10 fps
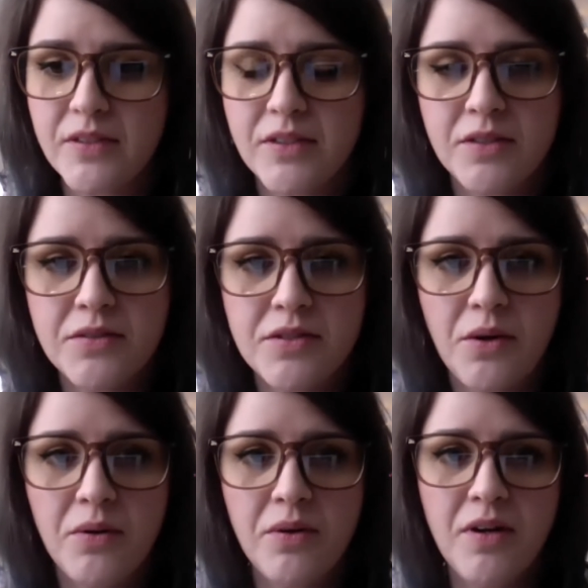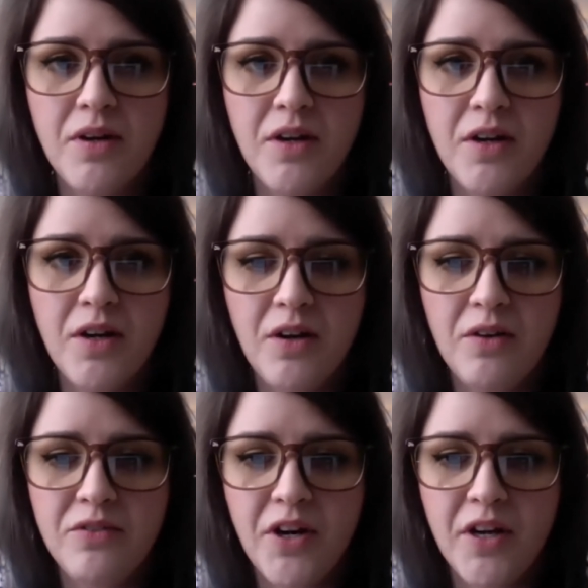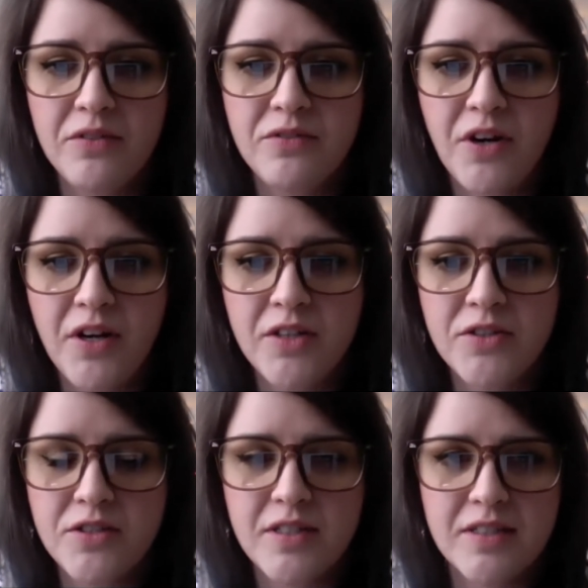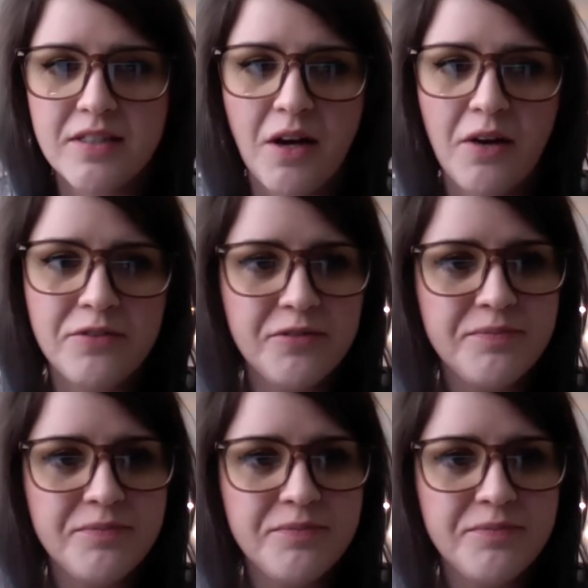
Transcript: So very, very interesting stuff.